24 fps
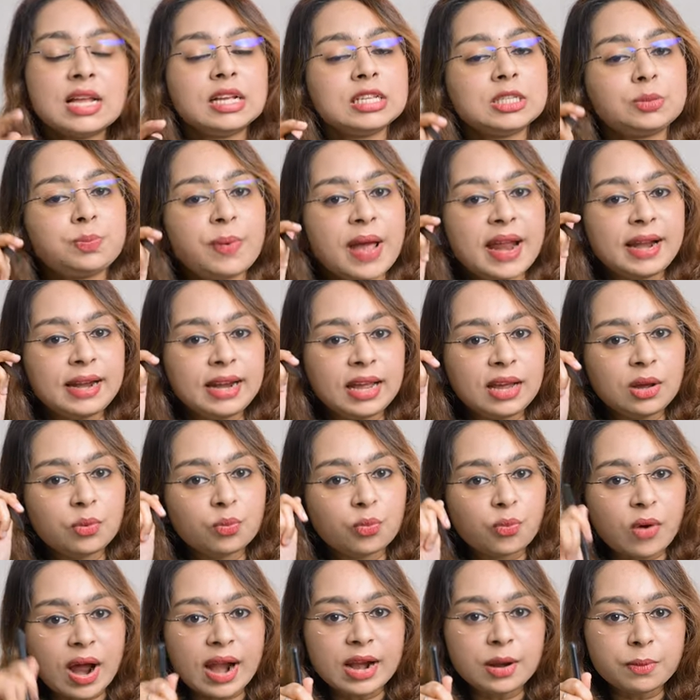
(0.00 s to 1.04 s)

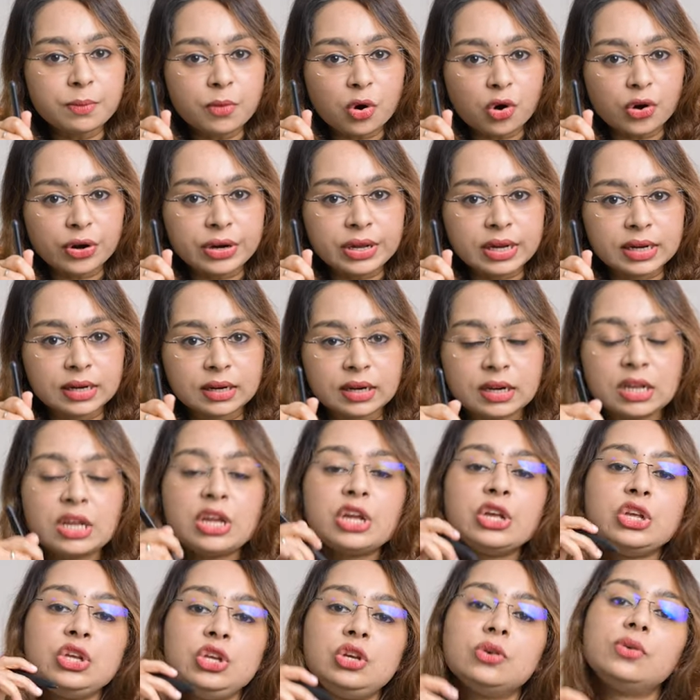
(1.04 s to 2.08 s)
Spending 1 more year,
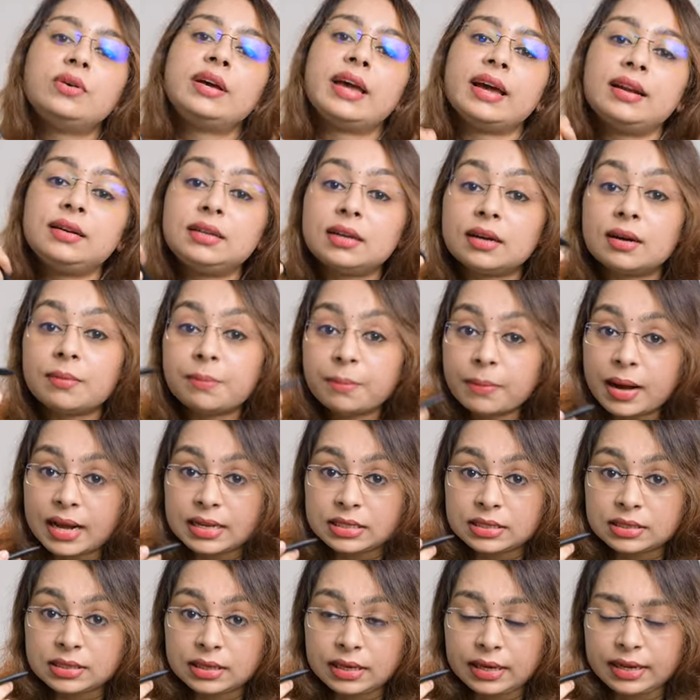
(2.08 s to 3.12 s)
you get a
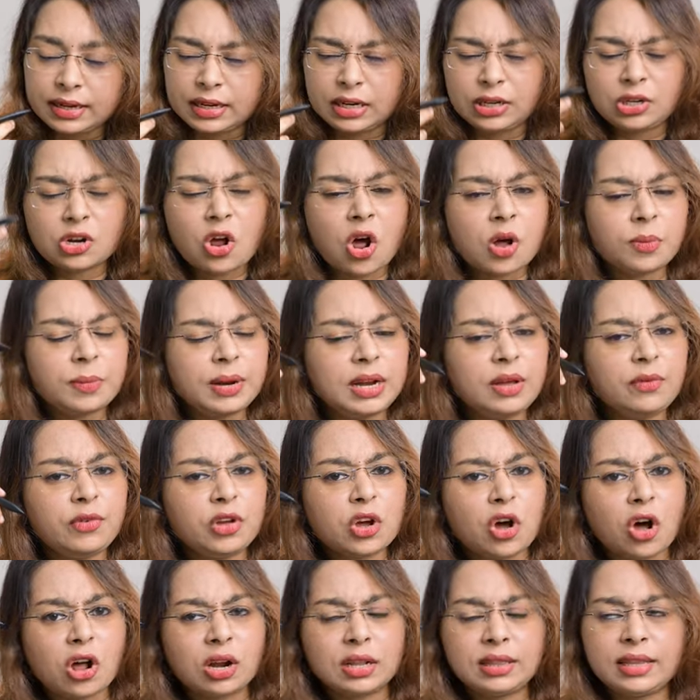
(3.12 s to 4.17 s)
master degree. Normally,
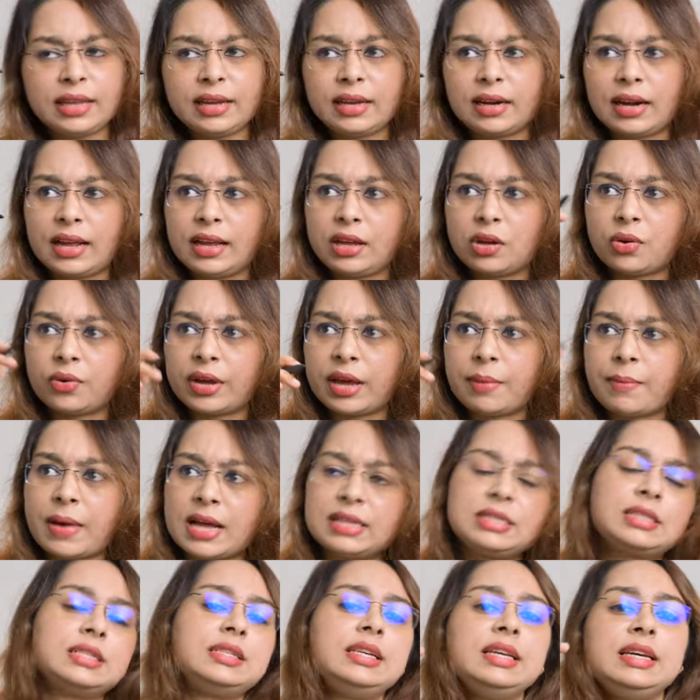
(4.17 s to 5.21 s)
we all think like, okay,
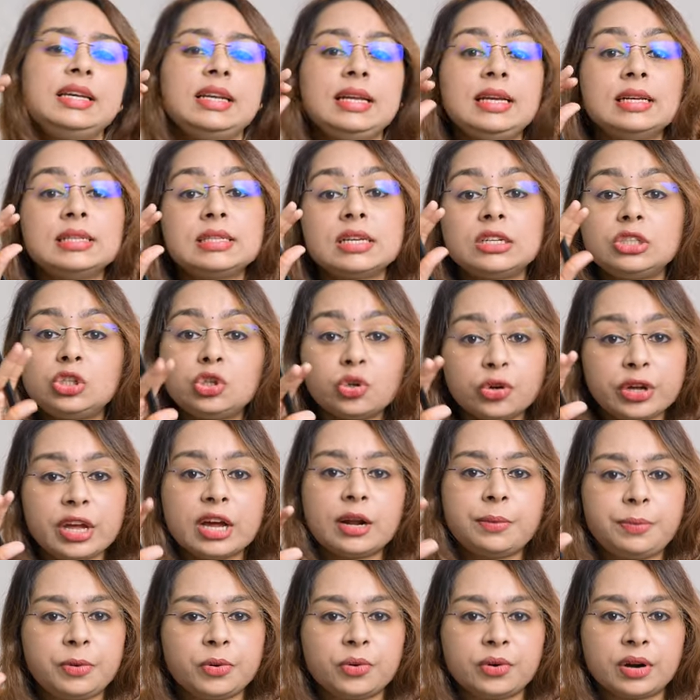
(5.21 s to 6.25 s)
master degree is a
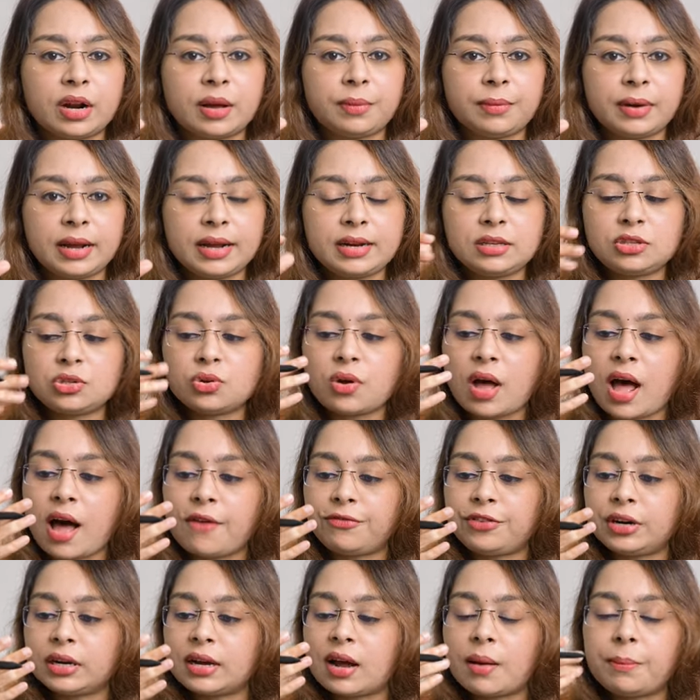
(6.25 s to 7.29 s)
2-year program, right? So
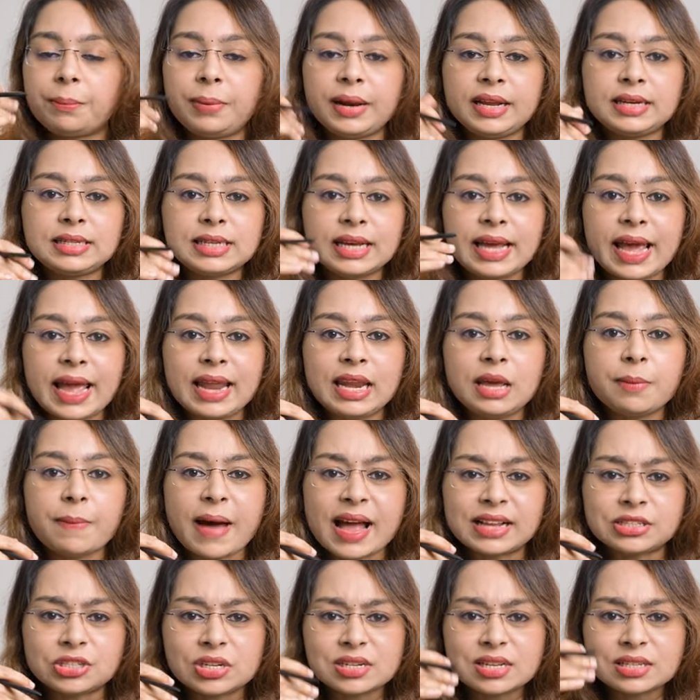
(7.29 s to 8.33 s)
after completing any
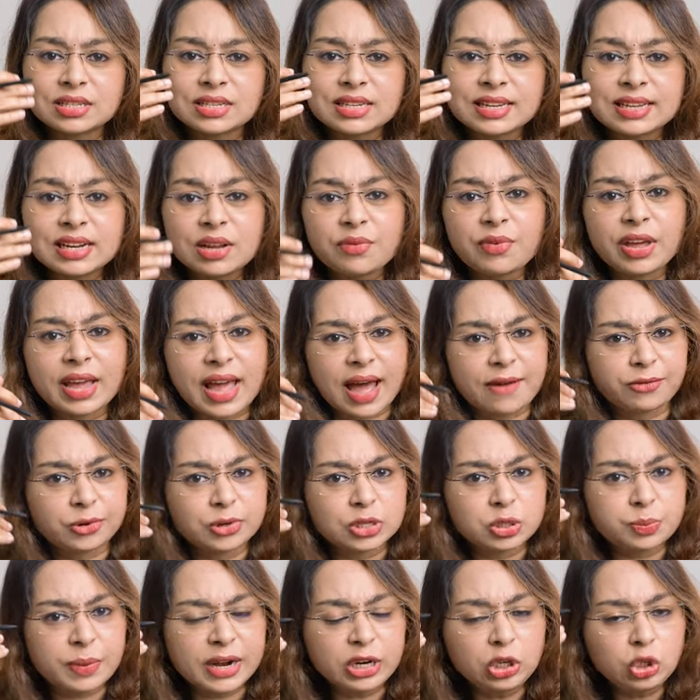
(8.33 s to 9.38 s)
bachelor's degree, we have
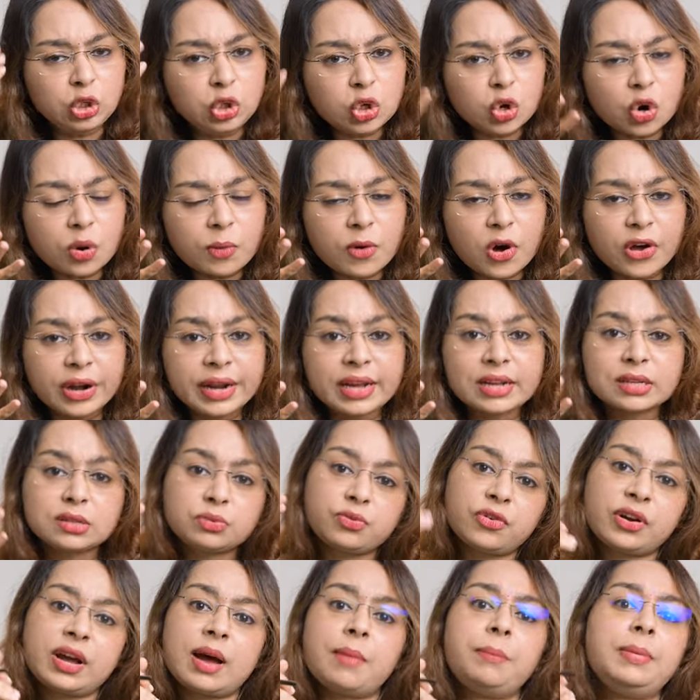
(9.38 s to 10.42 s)
to spend 2 more years
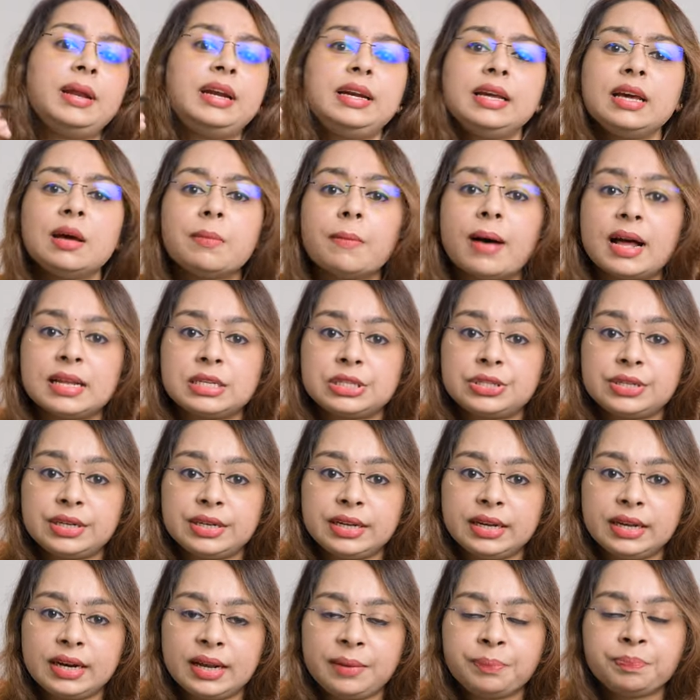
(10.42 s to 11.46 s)
for completing a master
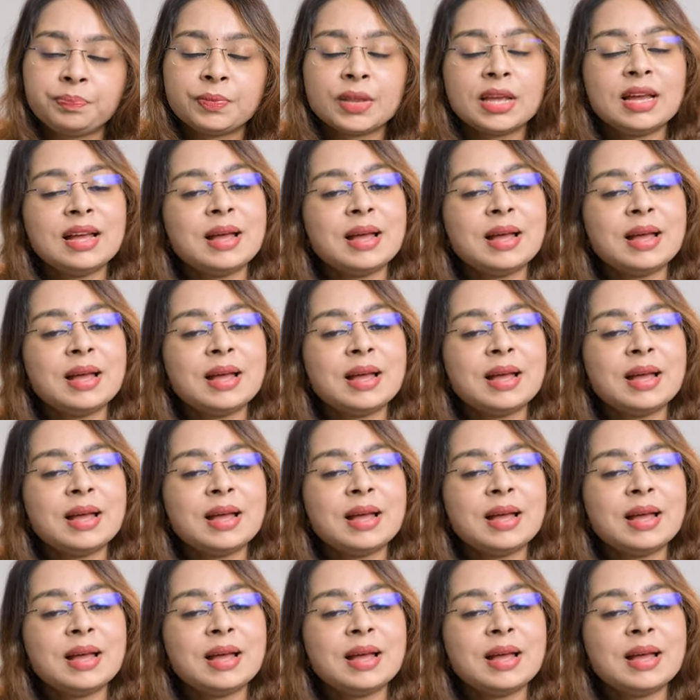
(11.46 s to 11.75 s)
degree.